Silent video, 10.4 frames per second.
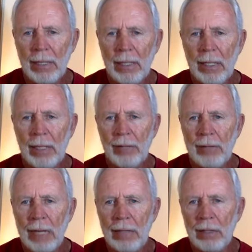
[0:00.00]

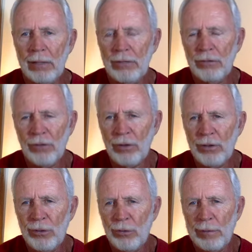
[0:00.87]
and I'd like to talk
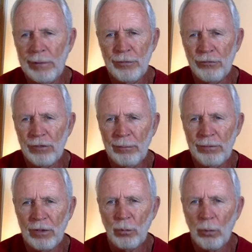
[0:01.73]
to you about the subject